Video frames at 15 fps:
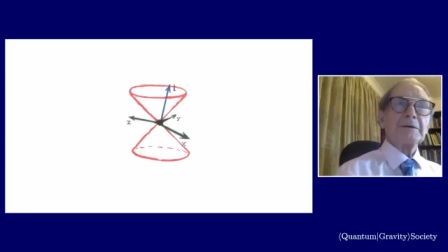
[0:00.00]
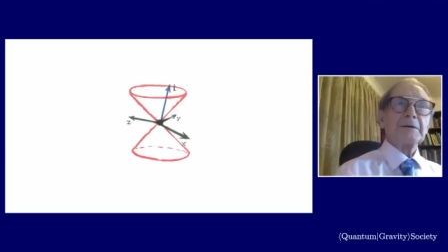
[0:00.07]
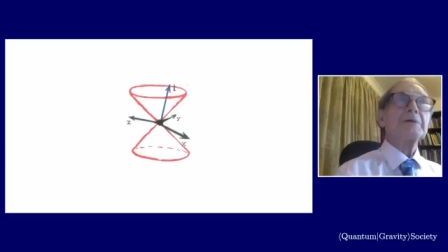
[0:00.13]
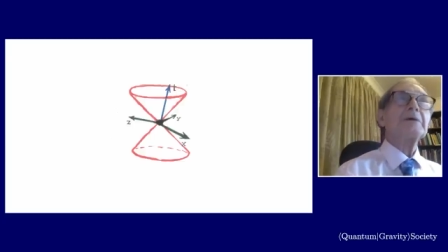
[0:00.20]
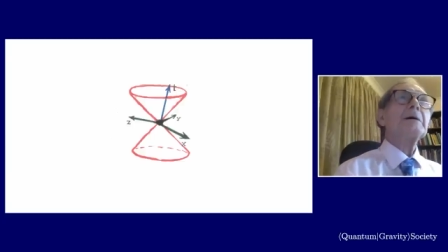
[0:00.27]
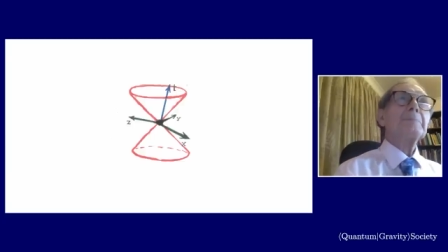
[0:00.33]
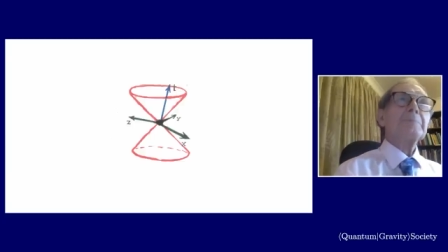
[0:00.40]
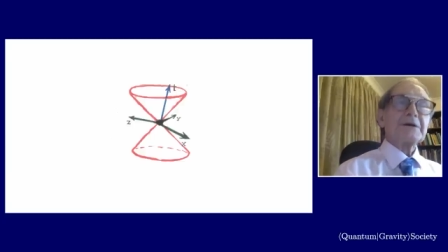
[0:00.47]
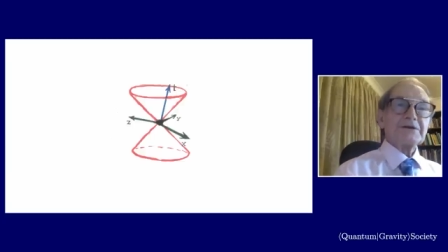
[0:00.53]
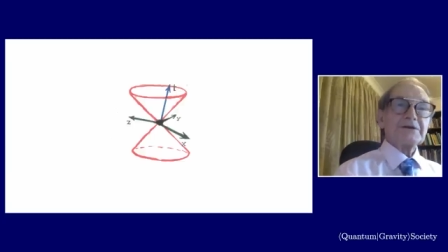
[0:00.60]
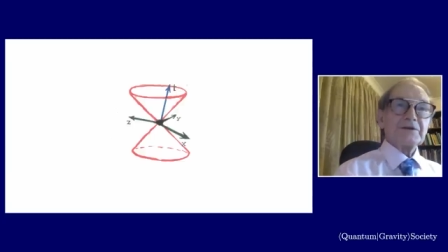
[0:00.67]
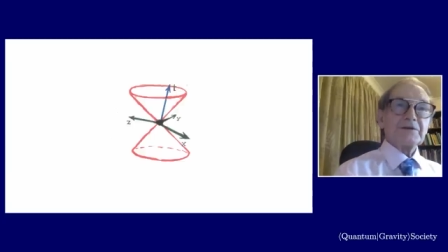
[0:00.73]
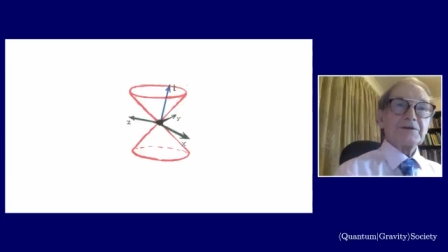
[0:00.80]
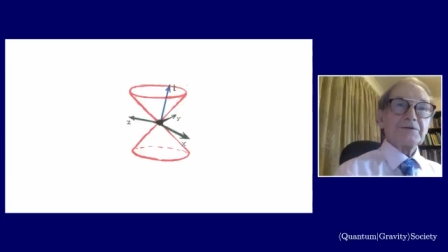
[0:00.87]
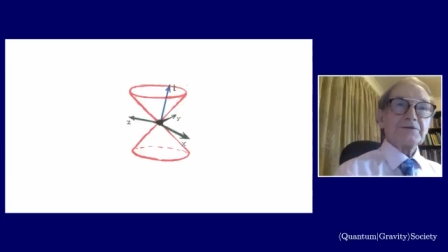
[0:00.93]
picture that you
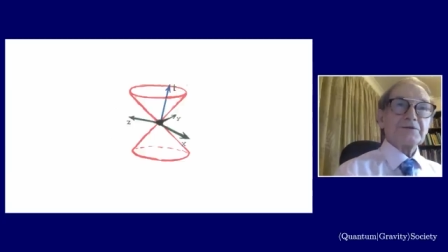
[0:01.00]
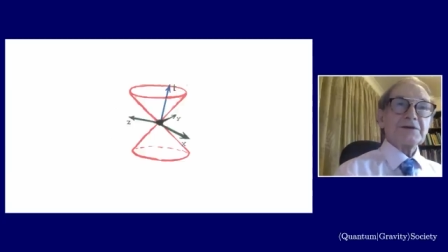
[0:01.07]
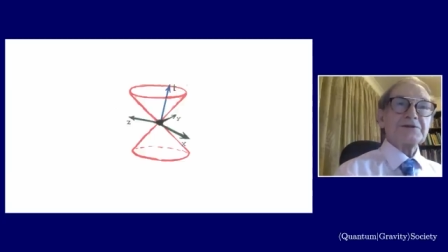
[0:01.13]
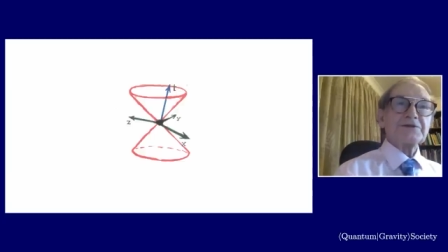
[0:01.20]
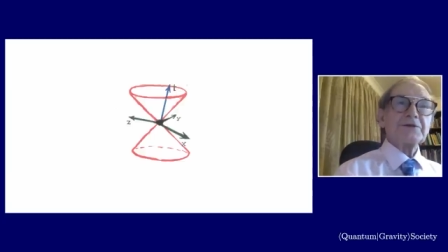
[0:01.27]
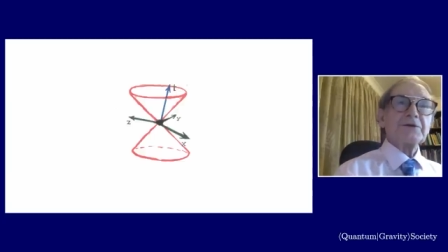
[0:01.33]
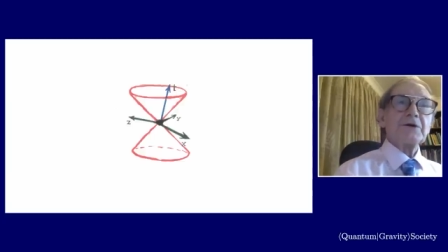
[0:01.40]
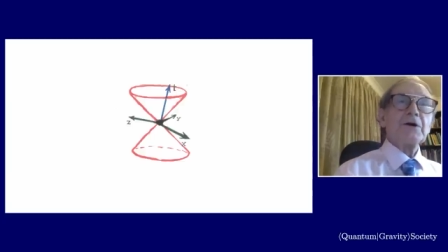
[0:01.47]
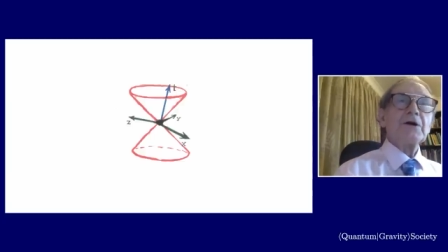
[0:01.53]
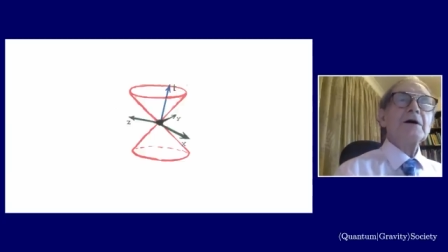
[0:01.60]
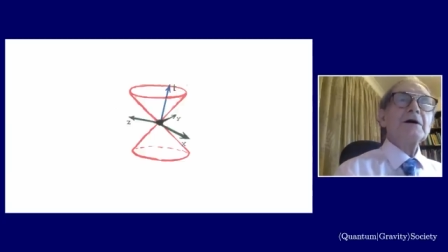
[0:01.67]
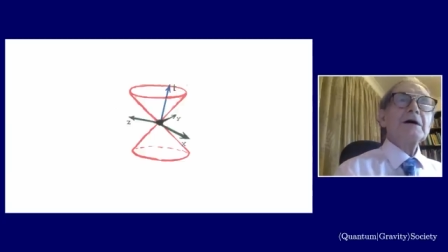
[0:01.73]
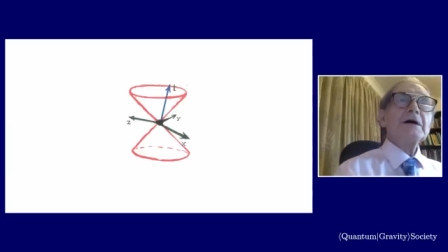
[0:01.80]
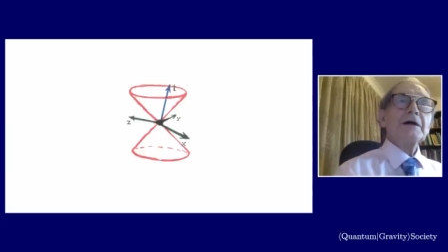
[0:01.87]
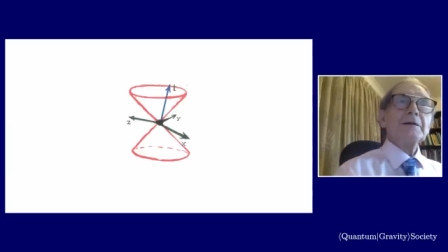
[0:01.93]
just saw in
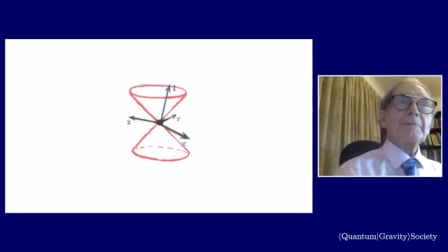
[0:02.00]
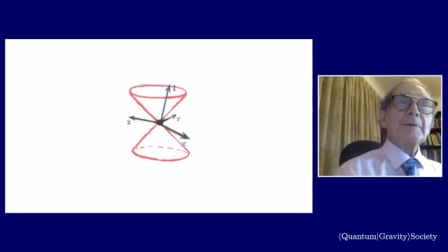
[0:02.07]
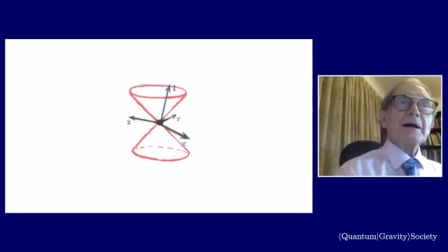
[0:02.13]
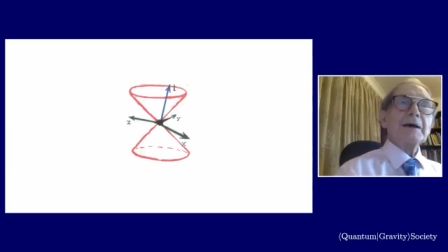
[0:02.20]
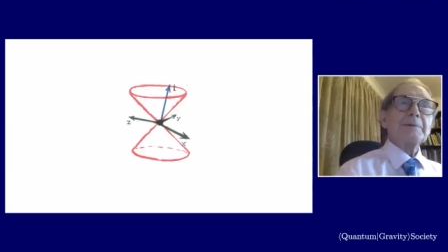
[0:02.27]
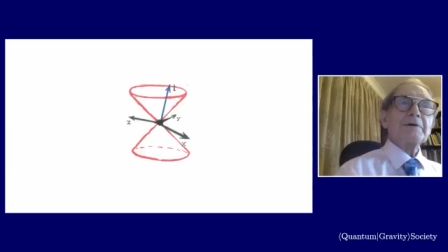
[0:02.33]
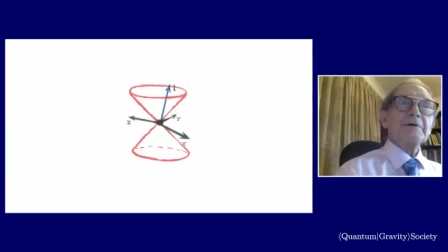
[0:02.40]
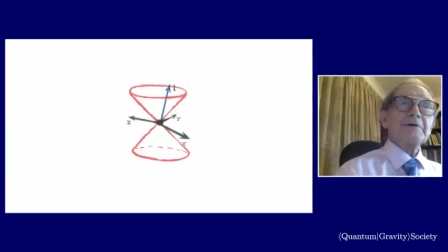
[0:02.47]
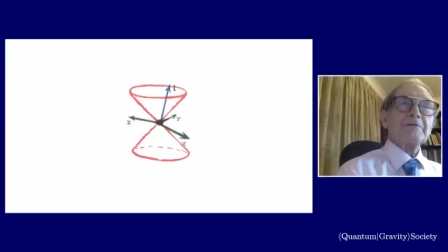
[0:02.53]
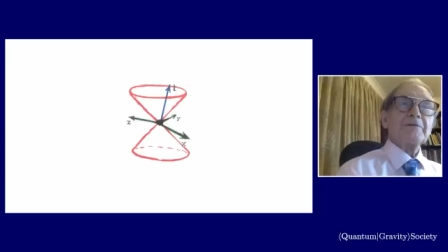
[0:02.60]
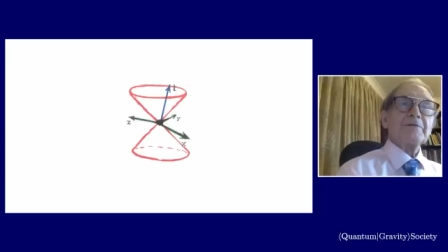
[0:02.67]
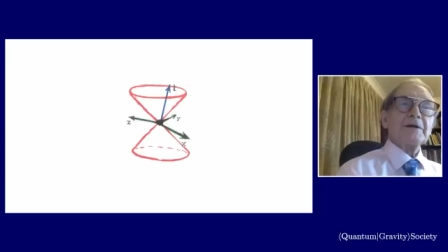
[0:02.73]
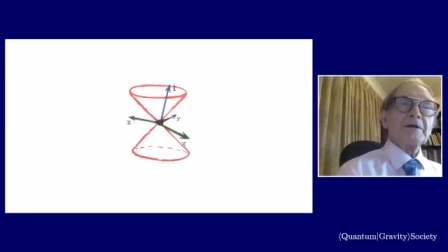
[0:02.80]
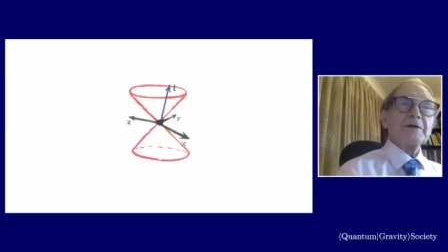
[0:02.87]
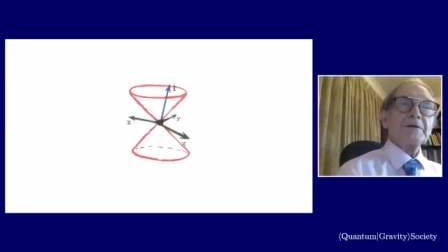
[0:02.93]
the paper, the
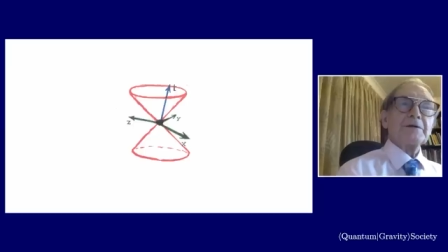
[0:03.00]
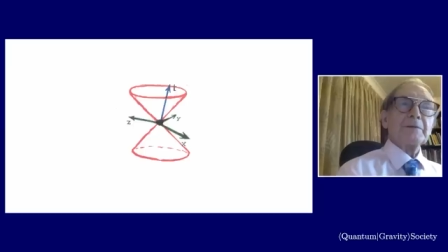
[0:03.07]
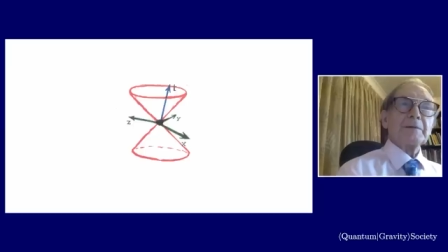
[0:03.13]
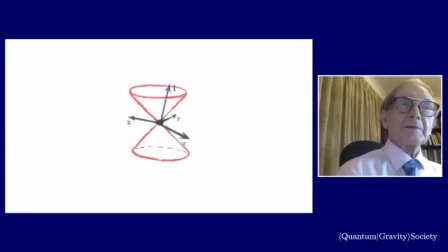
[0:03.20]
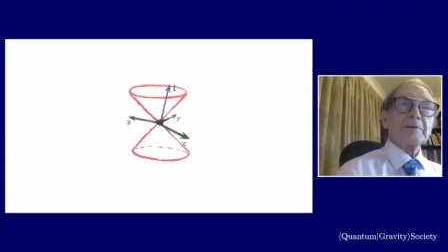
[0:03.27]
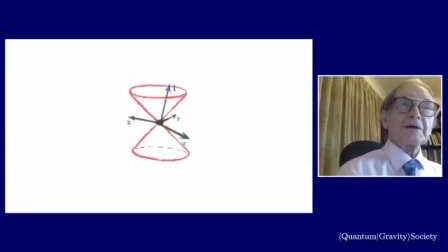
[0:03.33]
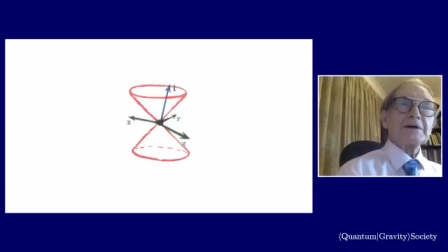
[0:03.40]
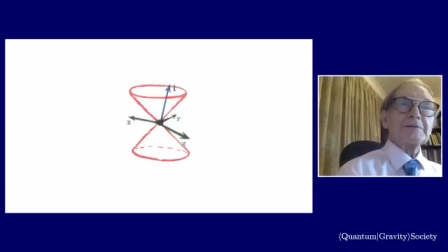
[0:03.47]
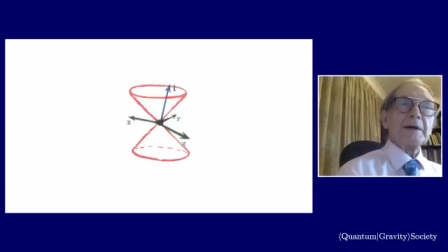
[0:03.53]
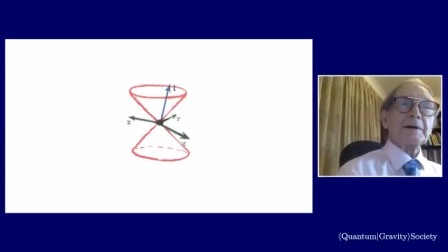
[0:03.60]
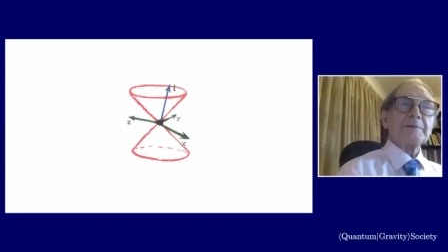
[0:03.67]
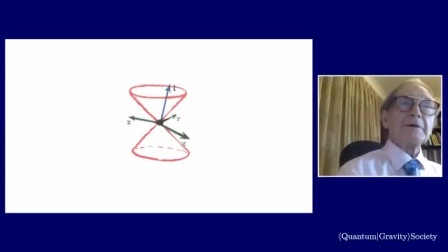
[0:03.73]
Nobel Prize paper,